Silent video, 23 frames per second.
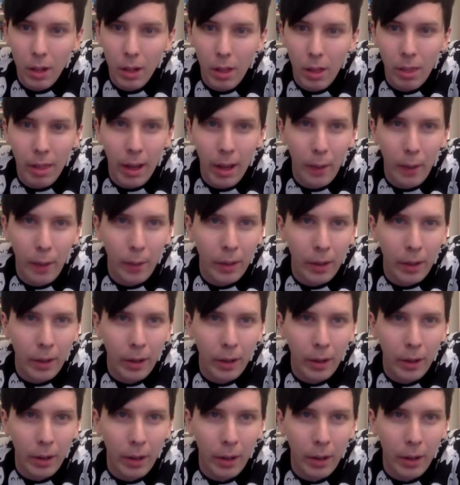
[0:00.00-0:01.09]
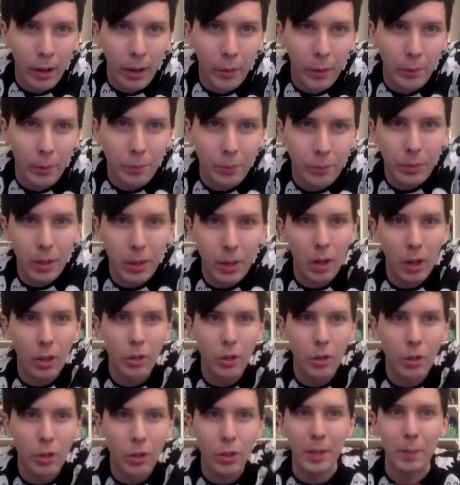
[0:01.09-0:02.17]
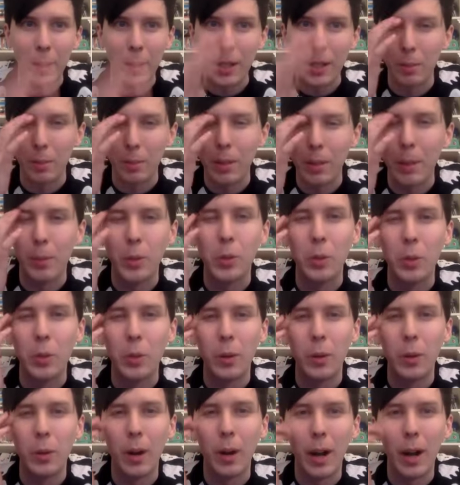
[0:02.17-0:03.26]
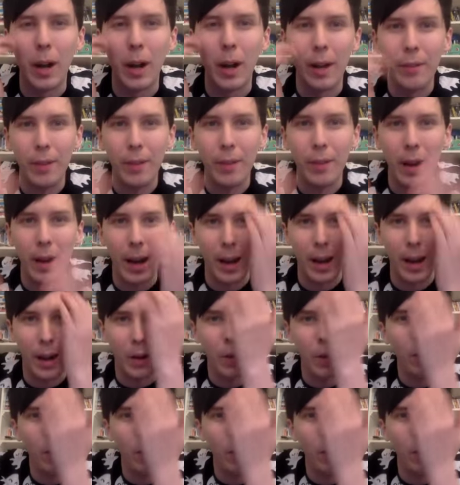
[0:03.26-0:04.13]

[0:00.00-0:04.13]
There we go. Should expect some people to arrive now.